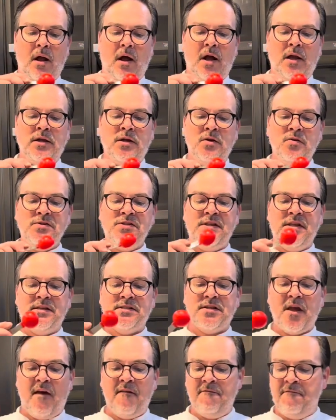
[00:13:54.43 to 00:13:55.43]
I use
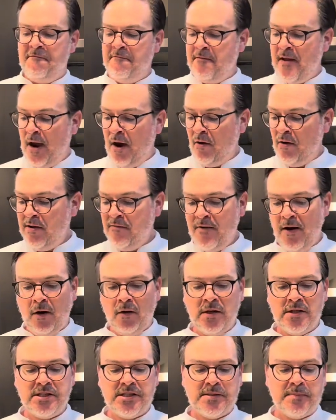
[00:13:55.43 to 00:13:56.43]
this very,
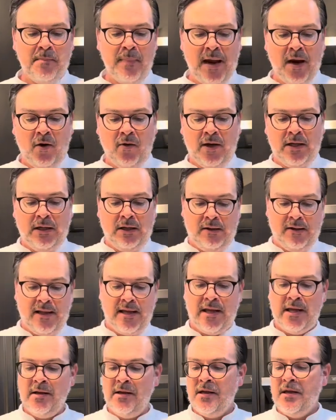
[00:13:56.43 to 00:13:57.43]
very
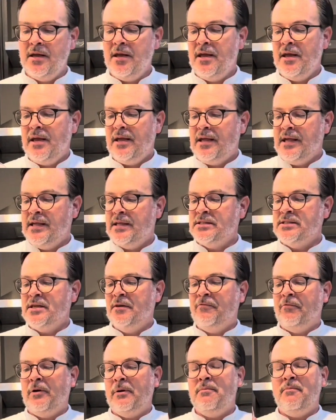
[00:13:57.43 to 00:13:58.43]
sparingly in
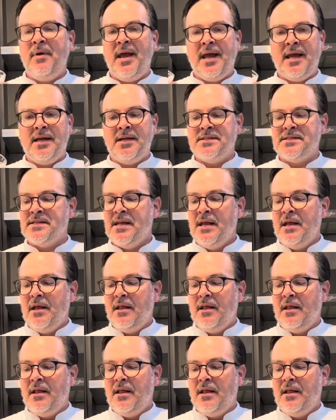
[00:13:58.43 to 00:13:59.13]
different bakes.